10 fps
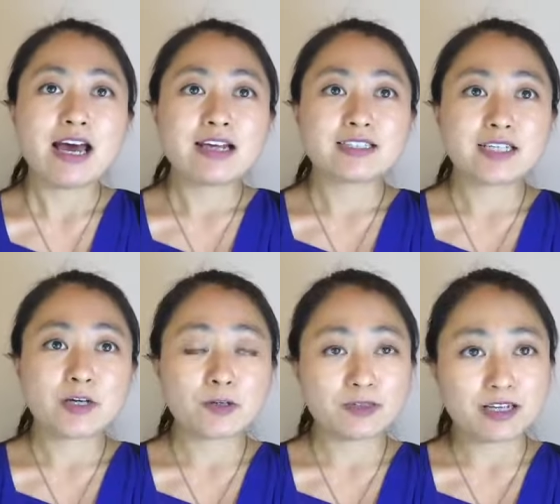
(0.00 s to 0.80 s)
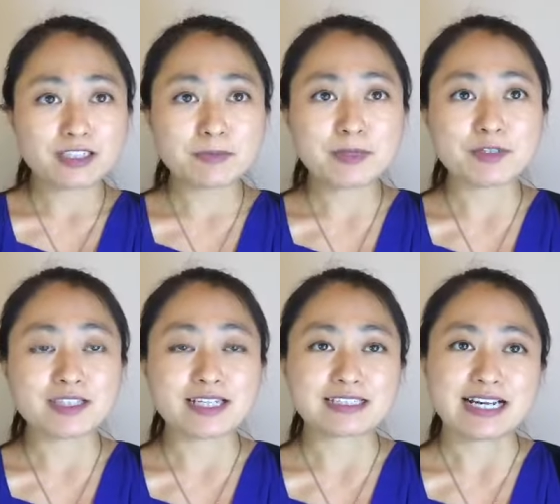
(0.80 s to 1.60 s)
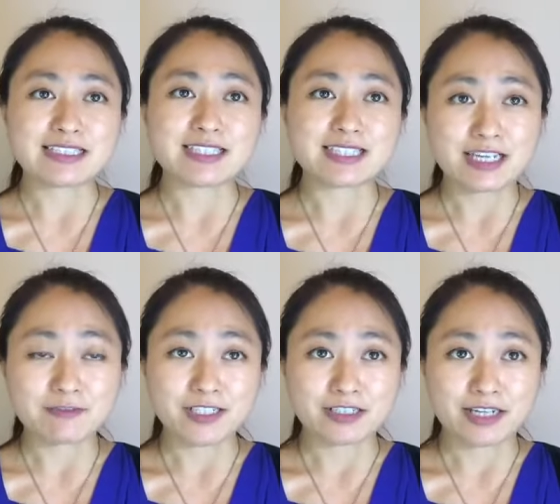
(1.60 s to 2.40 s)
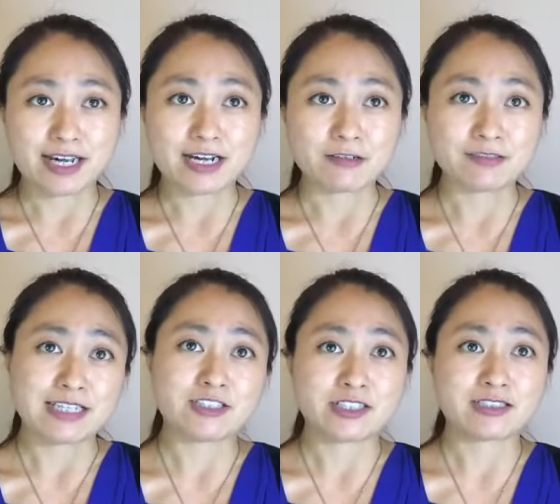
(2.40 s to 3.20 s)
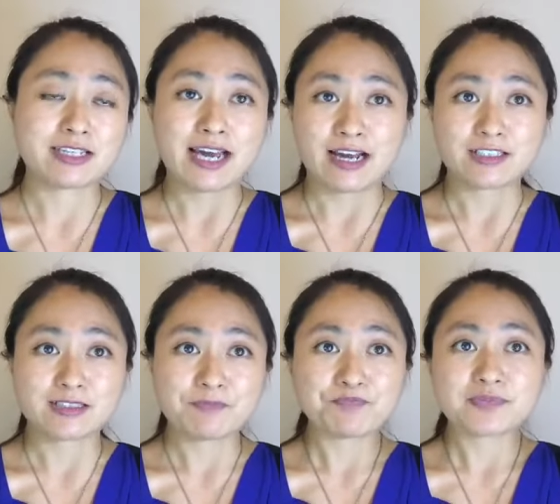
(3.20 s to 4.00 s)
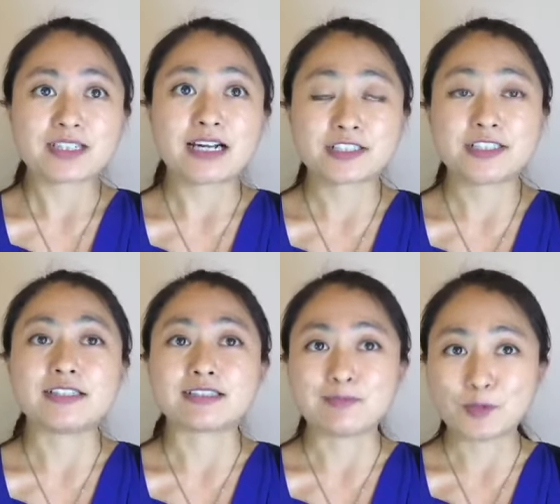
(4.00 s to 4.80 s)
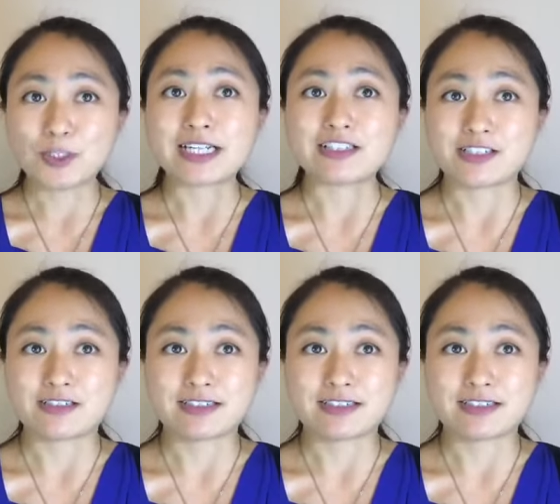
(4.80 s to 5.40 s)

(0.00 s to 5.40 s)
So lots of people think that's a saving account, that's just cash. Actually, it's more than just